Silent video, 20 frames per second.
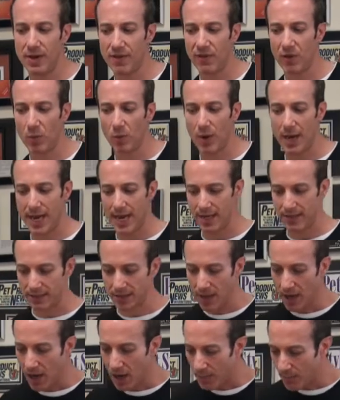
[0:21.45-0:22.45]
different
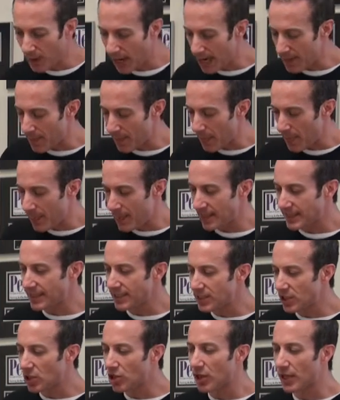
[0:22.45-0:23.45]
ways. But this
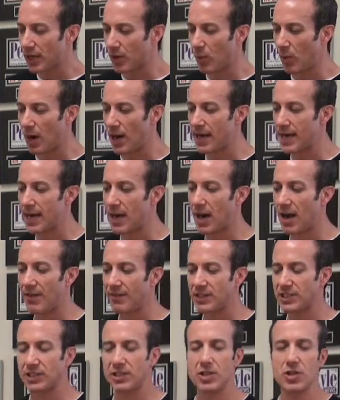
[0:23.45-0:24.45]
is the clear one, and
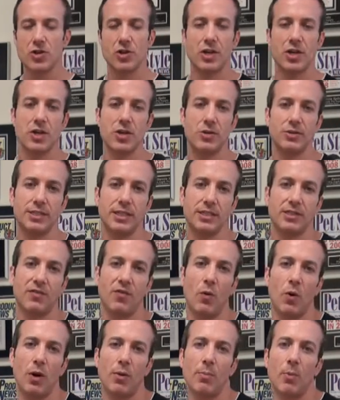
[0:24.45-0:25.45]
obviously you're going to use this
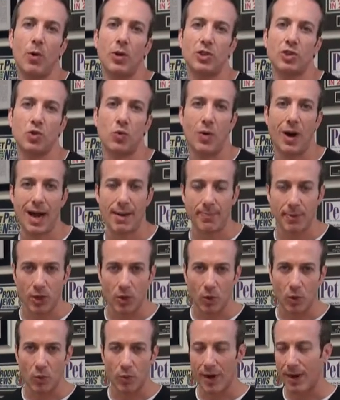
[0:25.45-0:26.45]
for a more
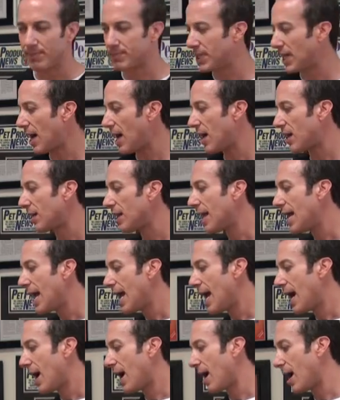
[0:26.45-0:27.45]
tropical reptile.
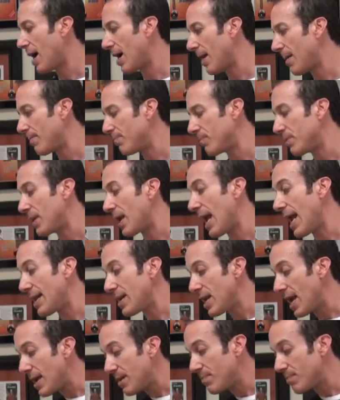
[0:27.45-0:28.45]

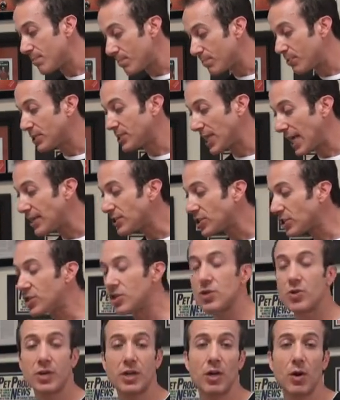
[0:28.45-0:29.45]
And
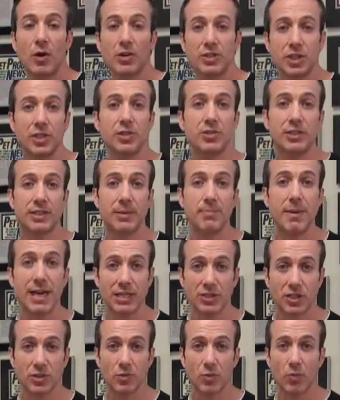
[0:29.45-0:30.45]
potentially you can also use the
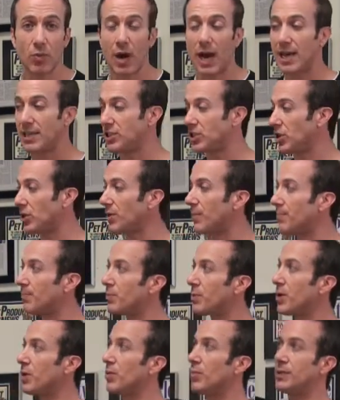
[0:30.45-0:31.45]
mesh riser,
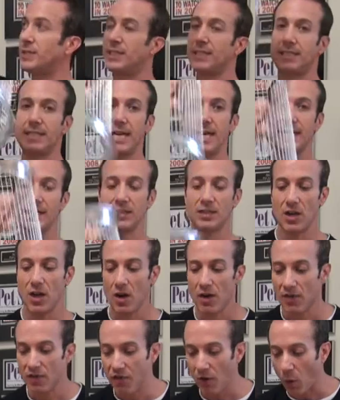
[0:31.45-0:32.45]
which is this,
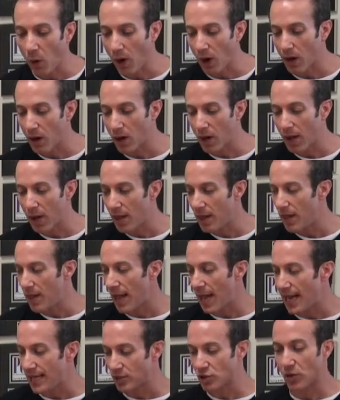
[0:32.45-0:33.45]
for
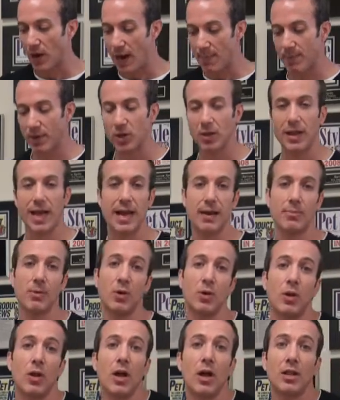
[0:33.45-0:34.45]
a tropical
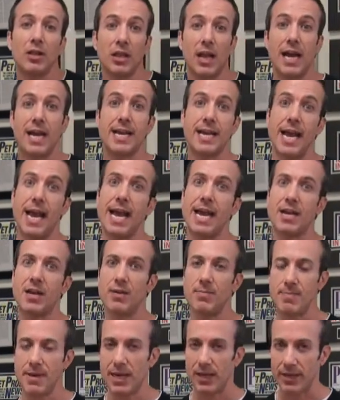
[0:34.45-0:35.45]
animal like a
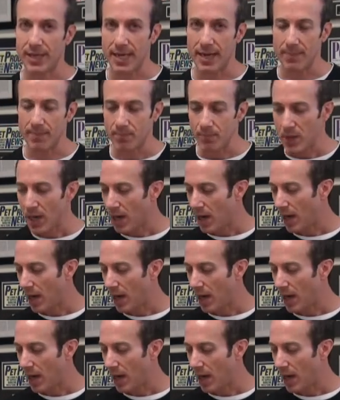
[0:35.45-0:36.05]
chameleon,